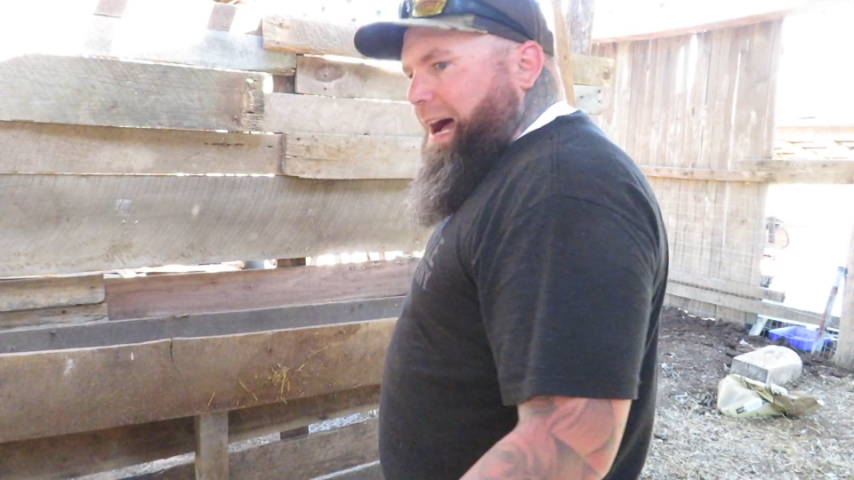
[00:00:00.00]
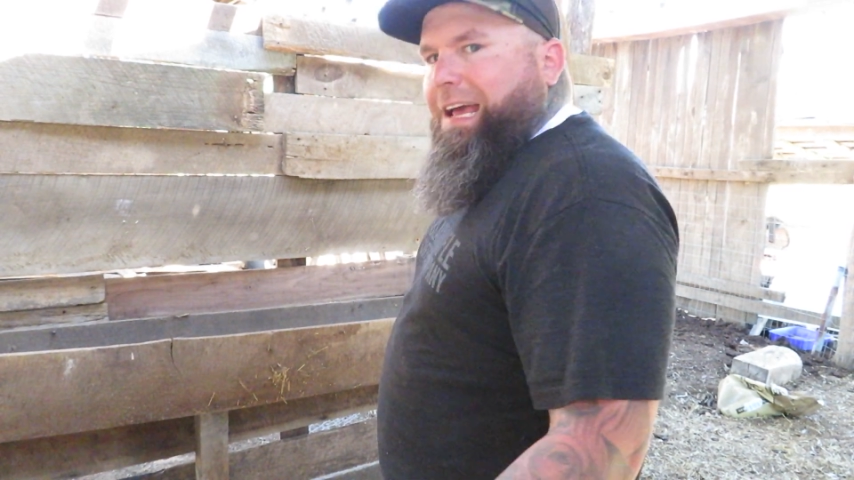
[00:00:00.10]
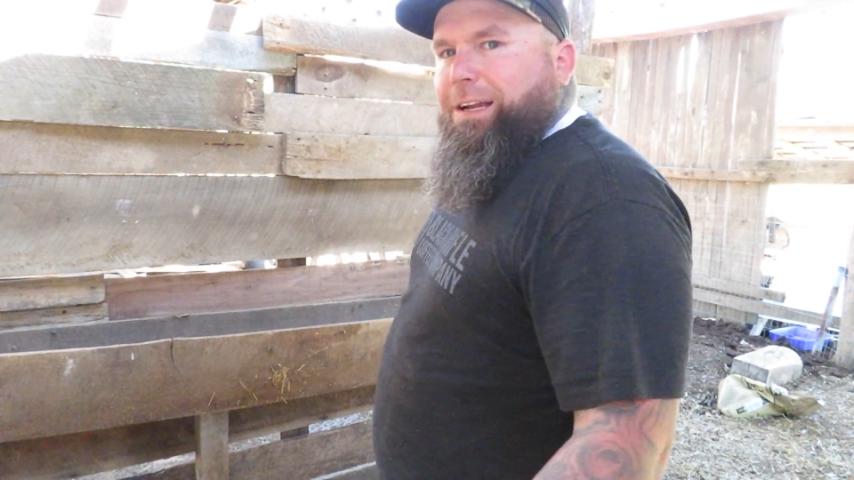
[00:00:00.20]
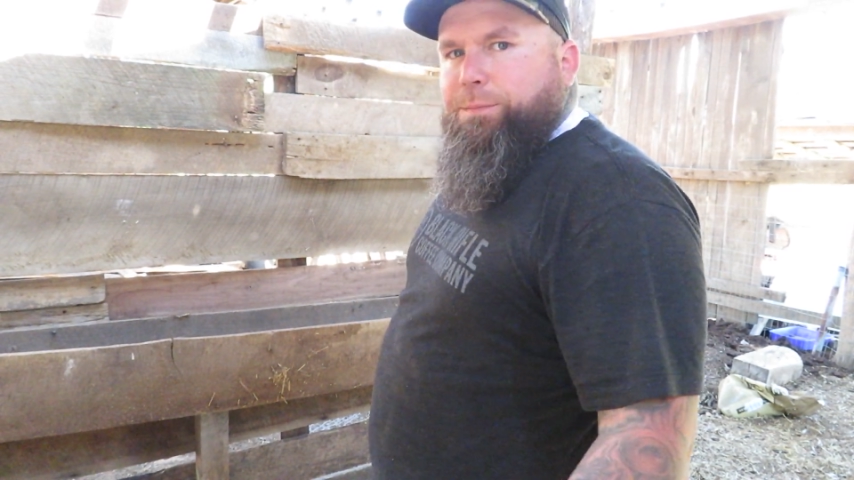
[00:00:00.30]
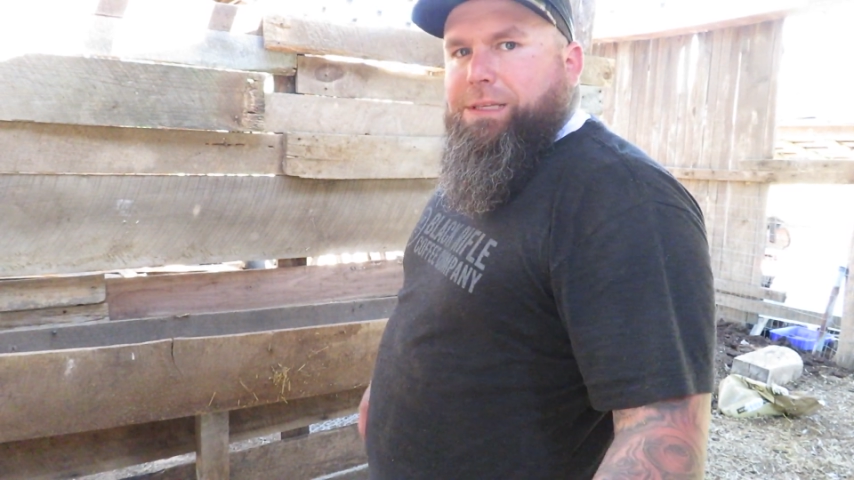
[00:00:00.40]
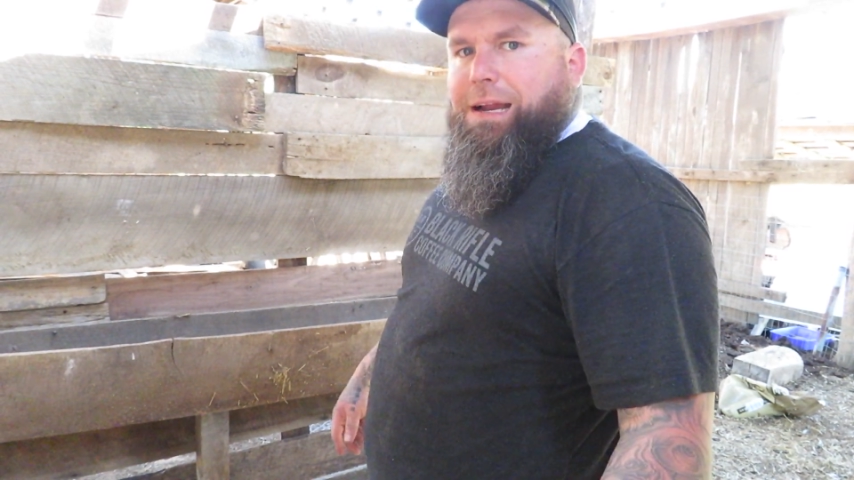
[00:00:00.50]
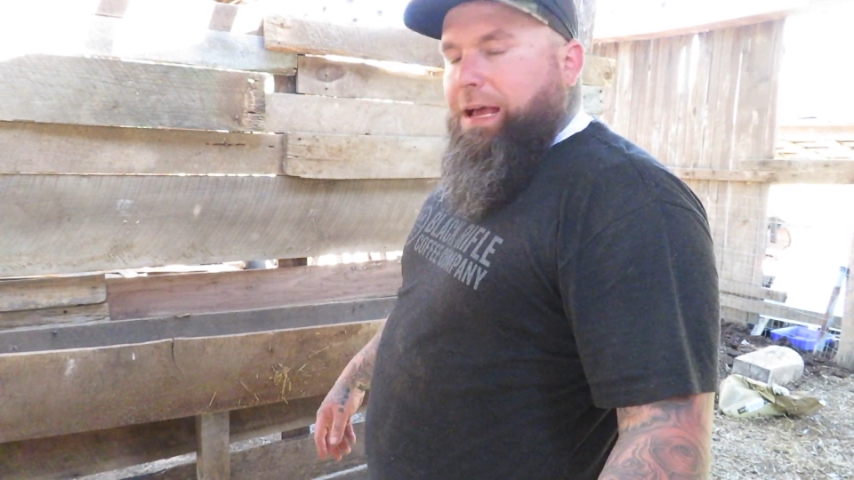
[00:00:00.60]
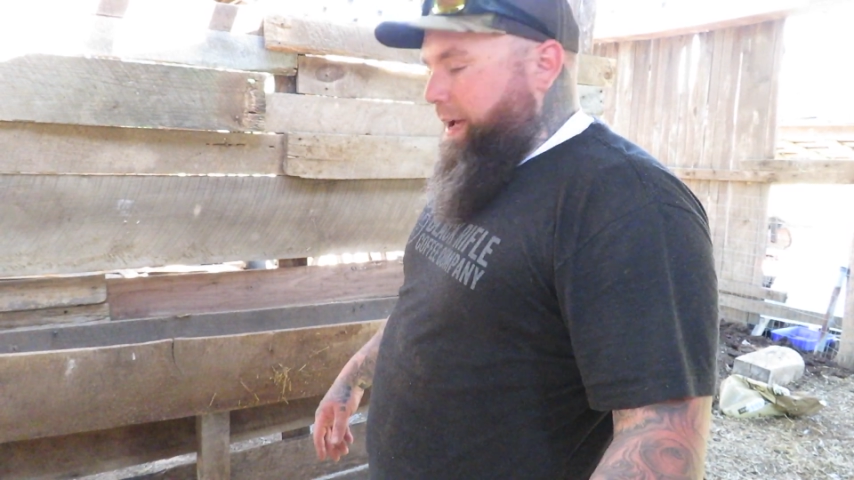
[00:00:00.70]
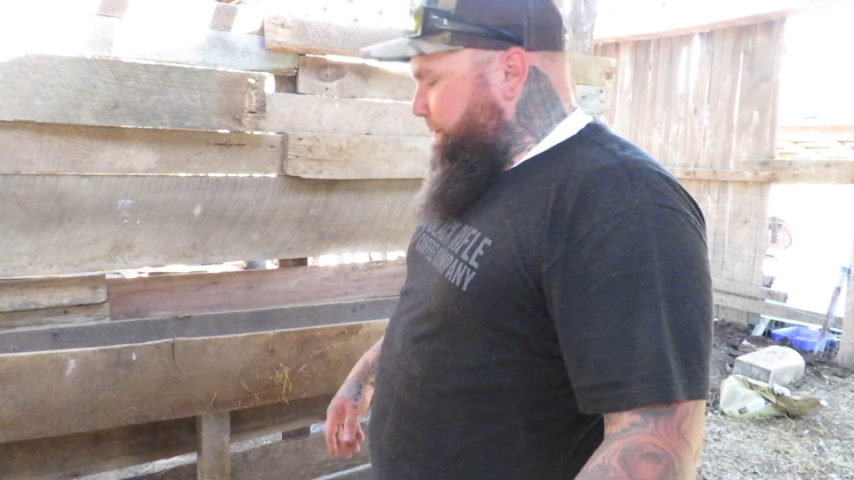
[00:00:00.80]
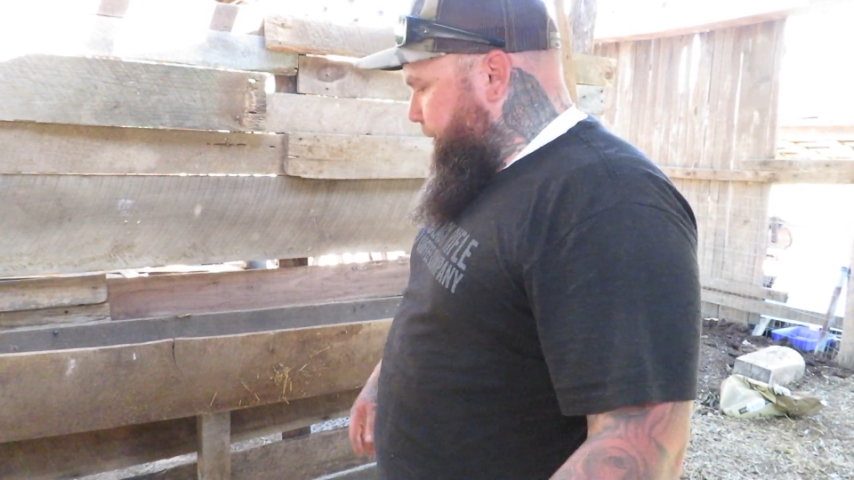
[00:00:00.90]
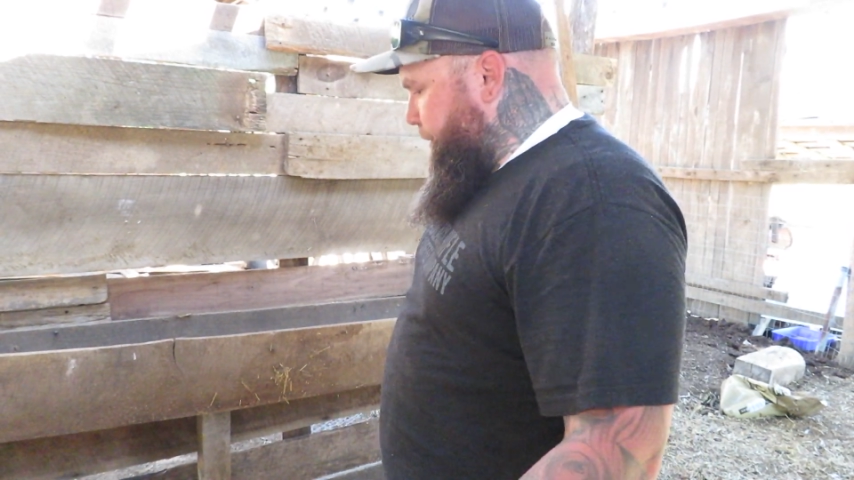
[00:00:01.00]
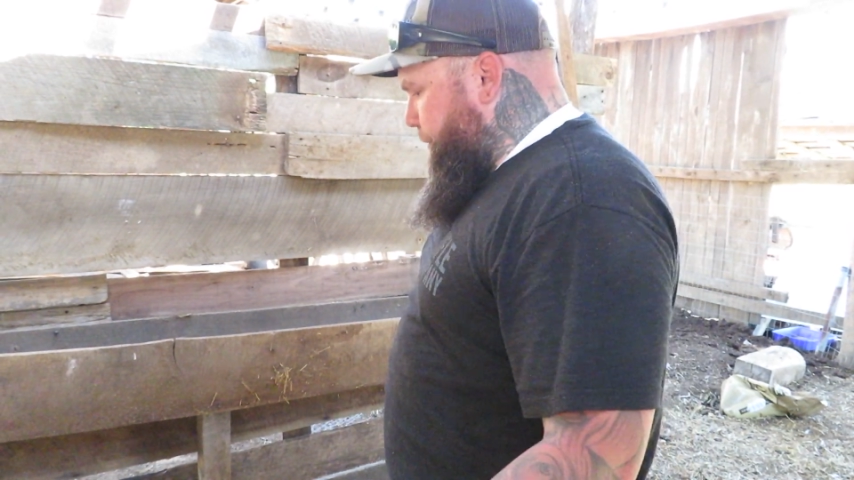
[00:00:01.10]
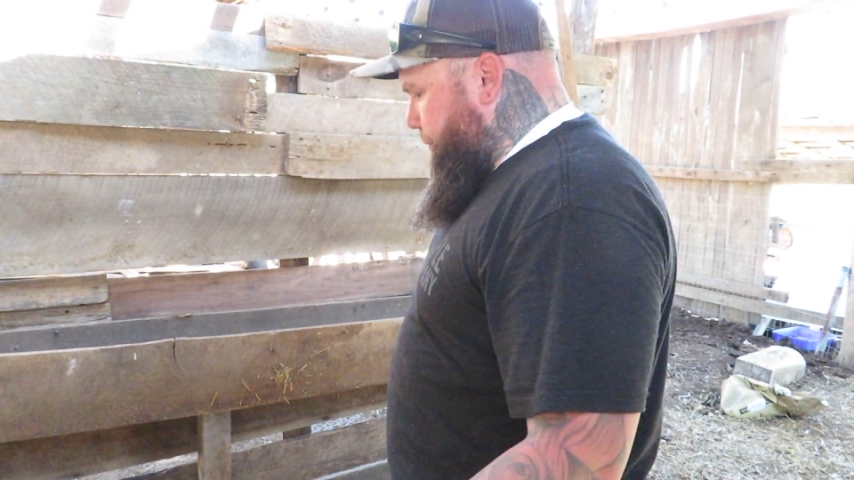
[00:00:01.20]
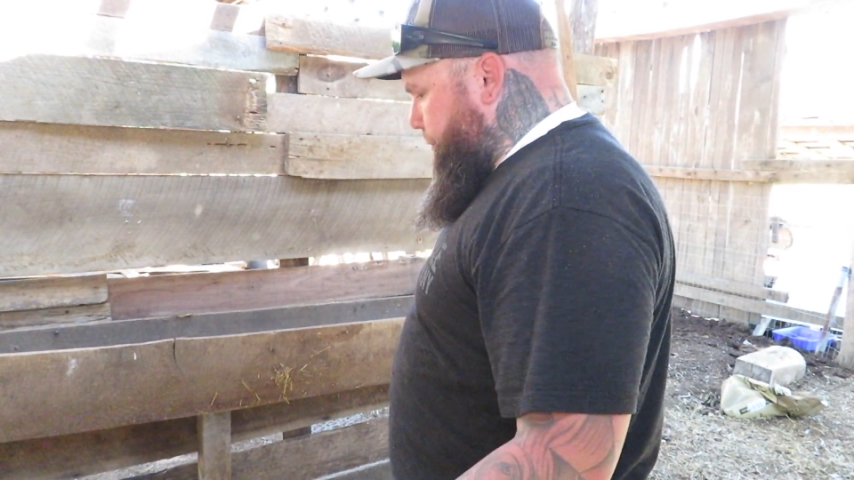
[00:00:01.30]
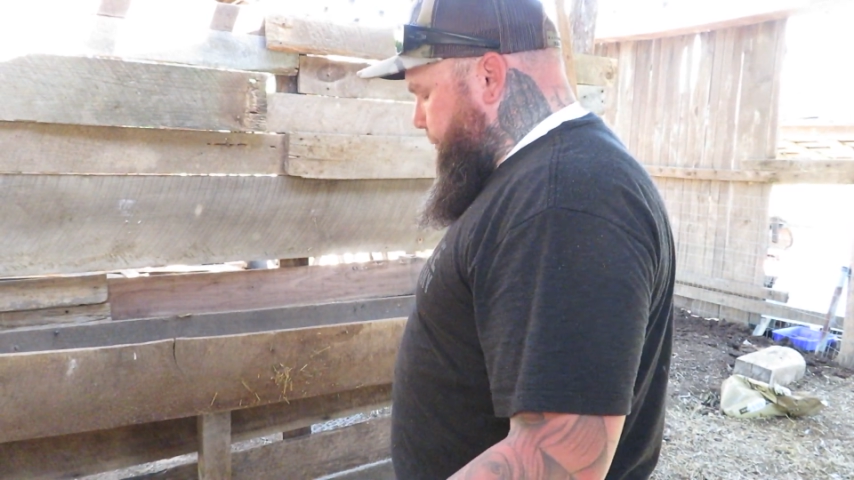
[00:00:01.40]
items that I have to
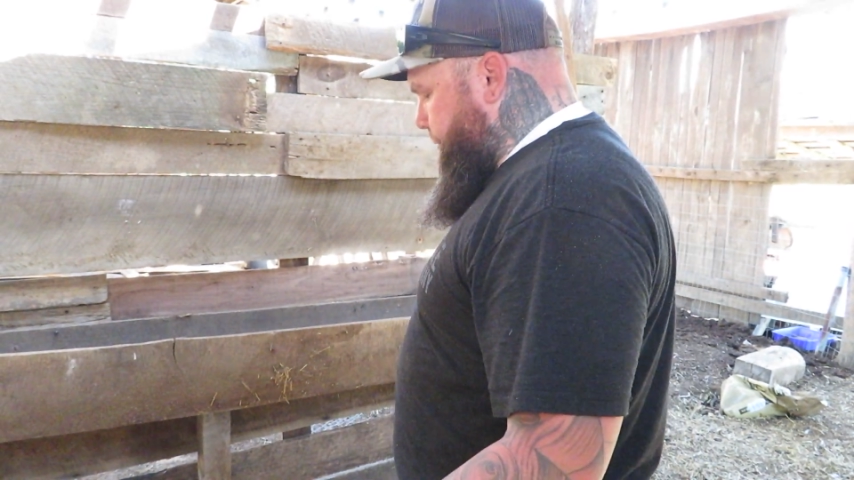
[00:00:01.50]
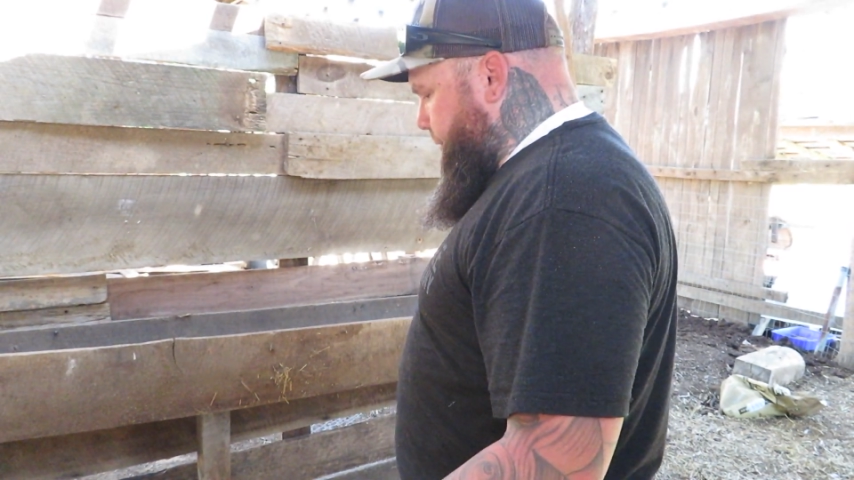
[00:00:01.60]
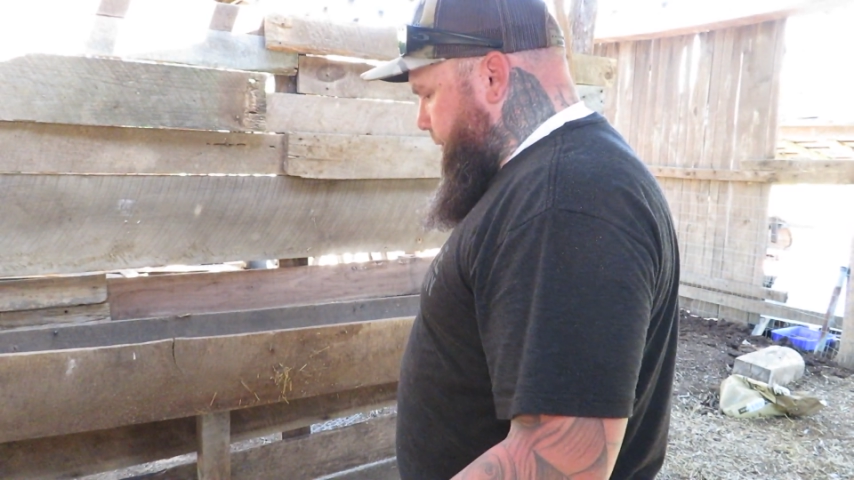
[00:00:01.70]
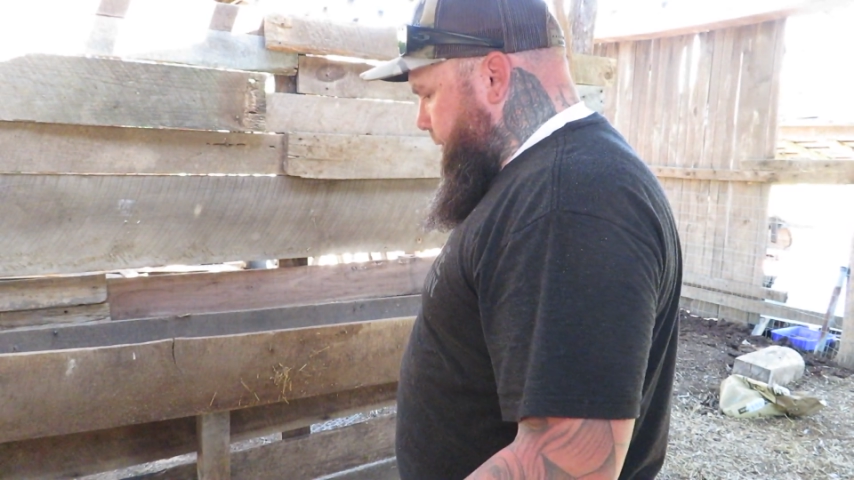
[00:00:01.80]
use